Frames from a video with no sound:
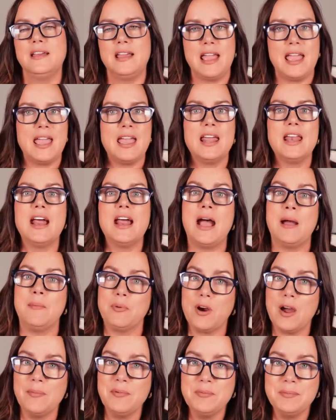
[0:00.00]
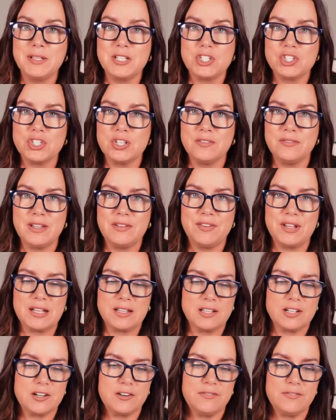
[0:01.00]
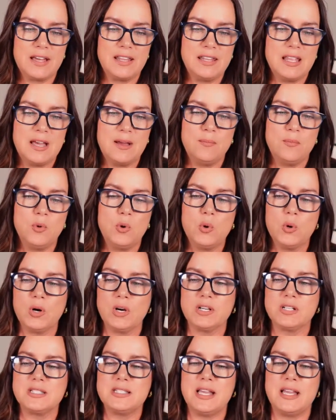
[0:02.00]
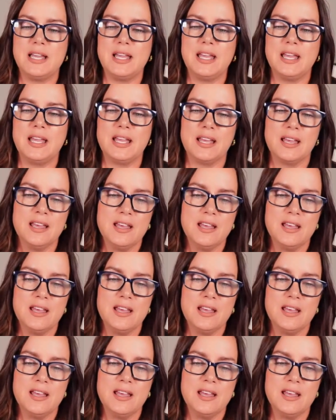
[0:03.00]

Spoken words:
And I probably should have even clarified that more, saying,